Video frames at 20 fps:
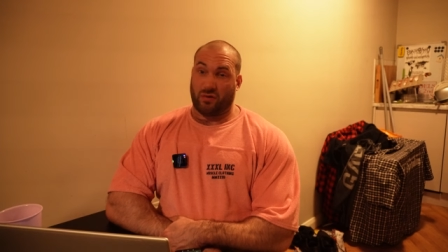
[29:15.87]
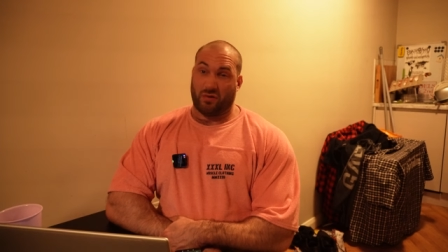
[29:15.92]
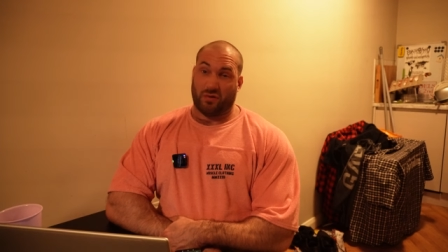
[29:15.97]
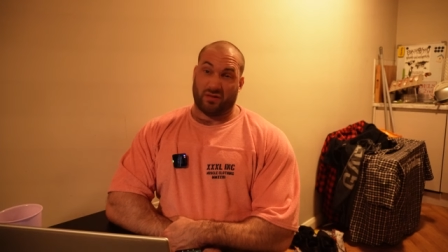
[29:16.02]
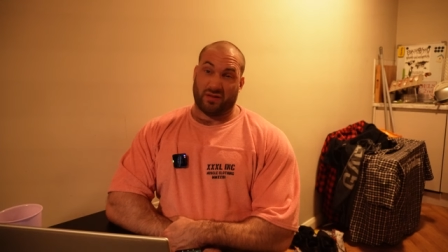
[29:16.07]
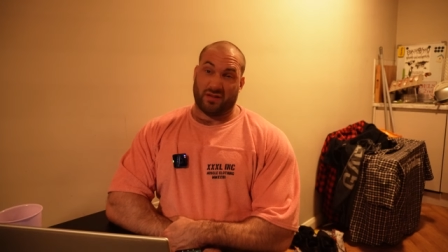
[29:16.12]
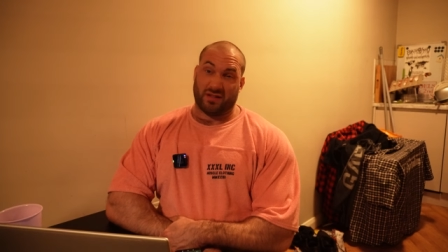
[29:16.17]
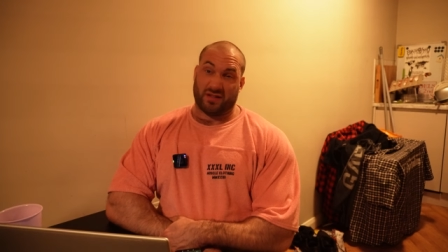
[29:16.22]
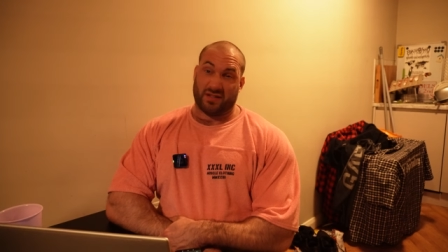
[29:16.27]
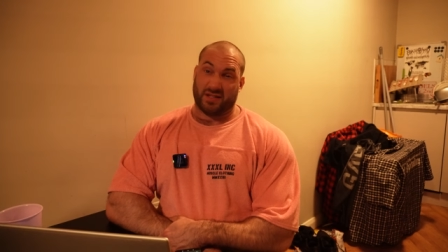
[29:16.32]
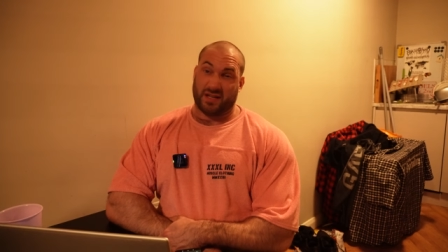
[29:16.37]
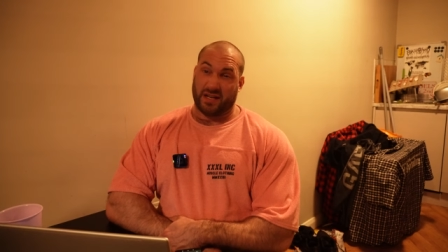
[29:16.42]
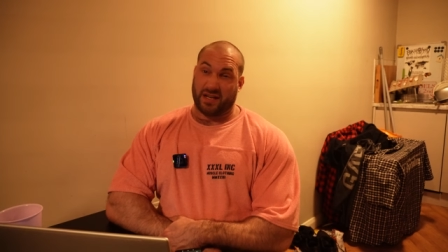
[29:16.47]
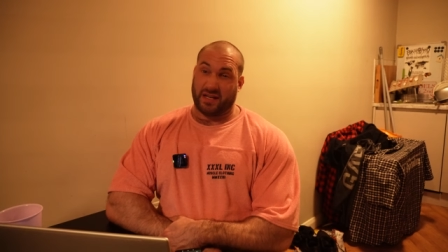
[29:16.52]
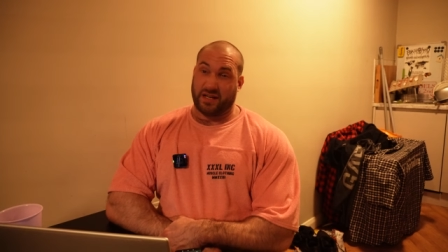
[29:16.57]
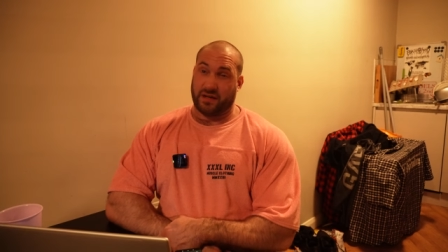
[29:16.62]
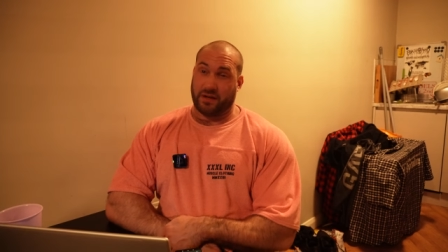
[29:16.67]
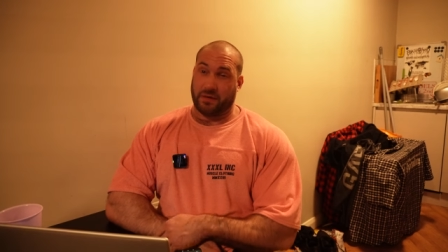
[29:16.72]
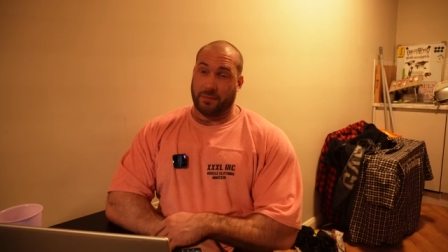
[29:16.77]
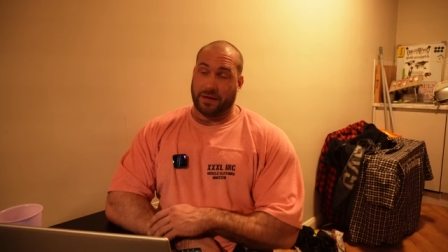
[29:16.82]
or as I
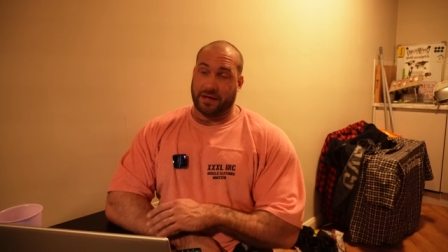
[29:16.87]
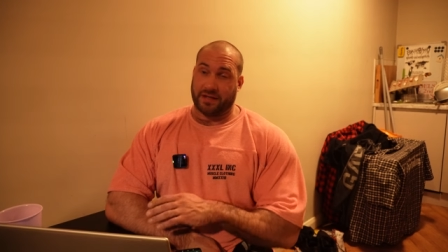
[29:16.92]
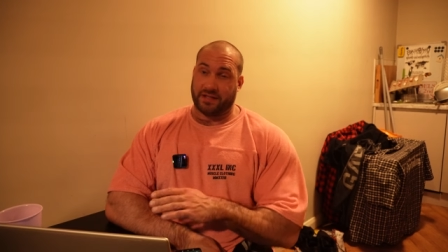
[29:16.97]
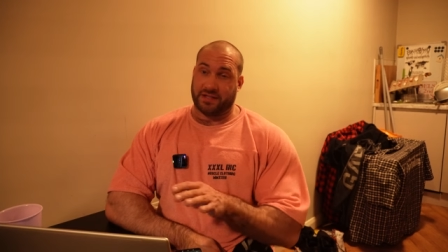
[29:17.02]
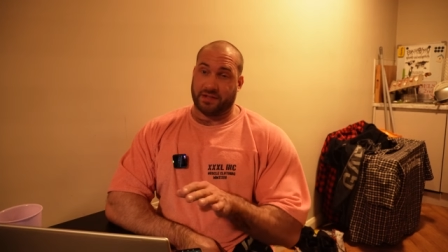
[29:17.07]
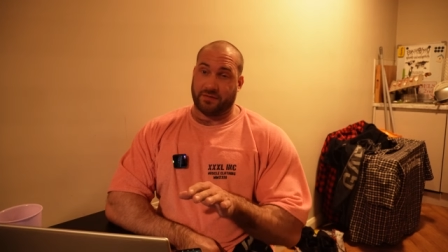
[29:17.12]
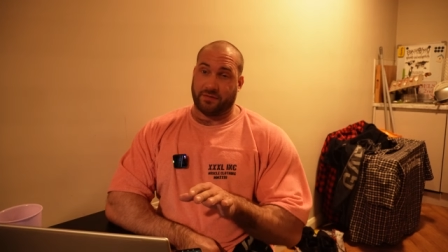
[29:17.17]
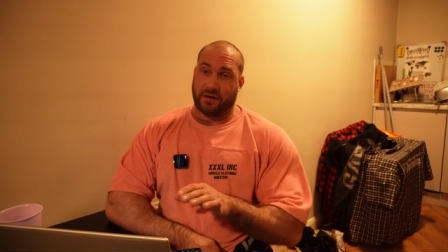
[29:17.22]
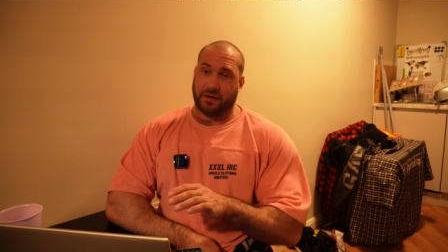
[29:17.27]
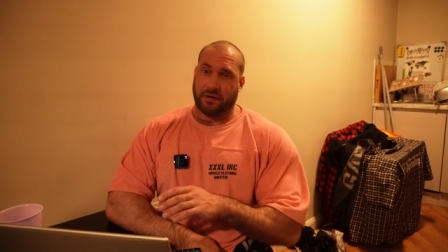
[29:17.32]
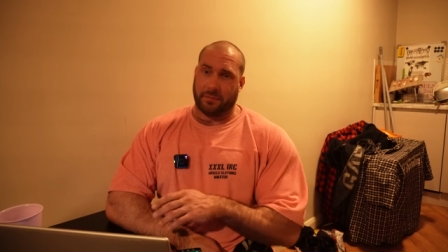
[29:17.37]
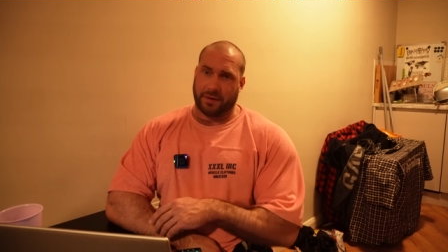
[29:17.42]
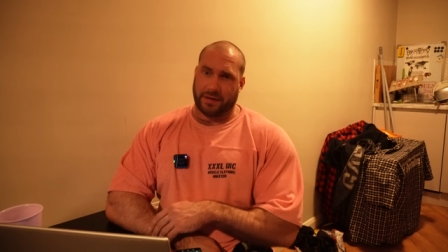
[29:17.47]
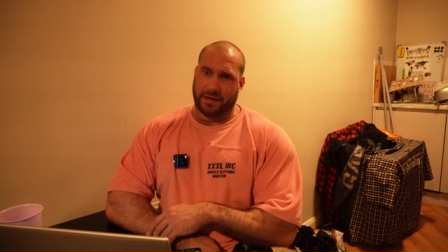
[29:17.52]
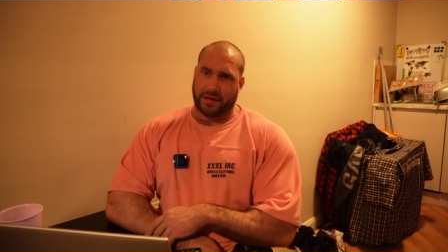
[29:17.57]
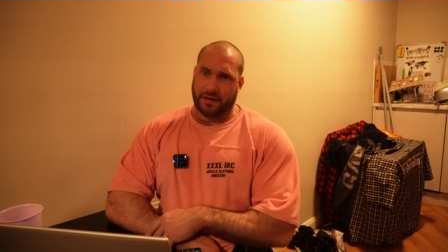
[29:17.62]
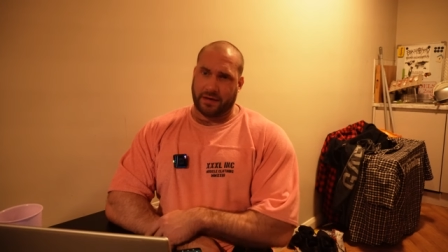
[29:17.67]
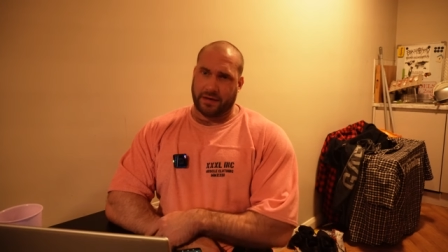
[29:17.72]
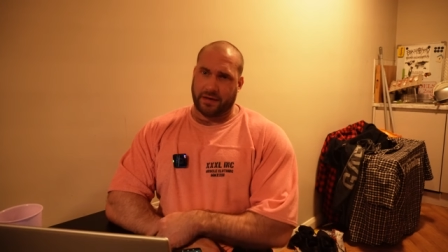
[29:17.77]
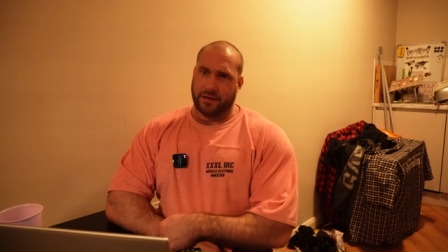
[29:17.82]
say, go back to the very
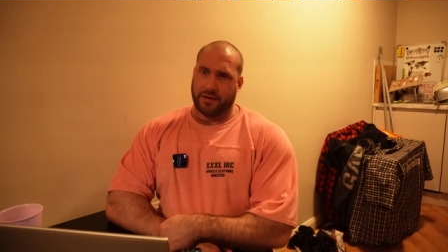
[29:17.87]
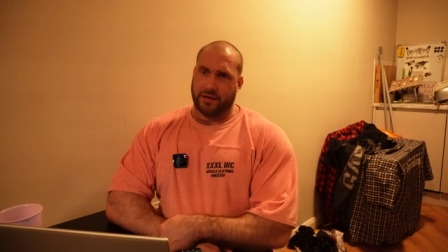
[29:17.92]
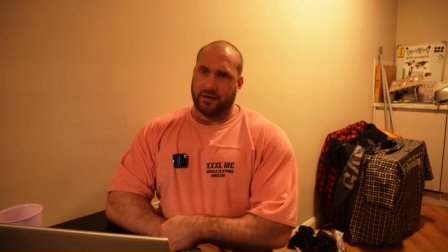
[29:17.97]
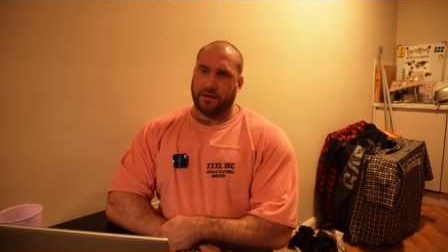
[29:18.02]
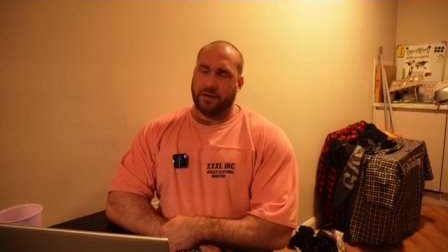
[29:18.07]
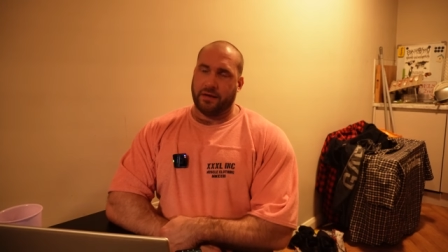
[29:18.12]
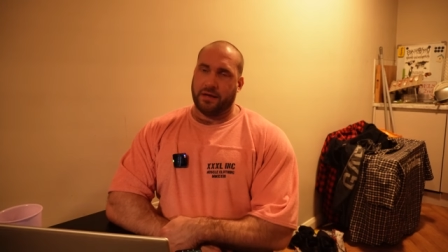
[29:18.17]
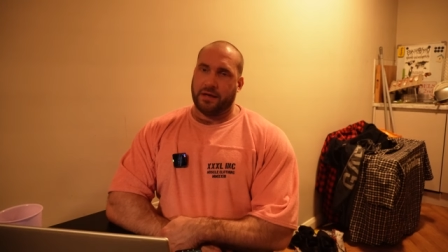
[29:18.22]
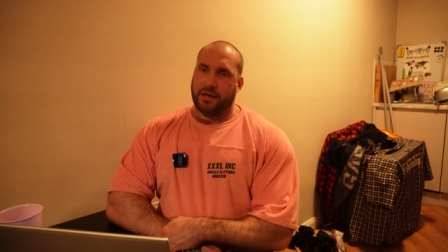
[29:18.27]
beginning and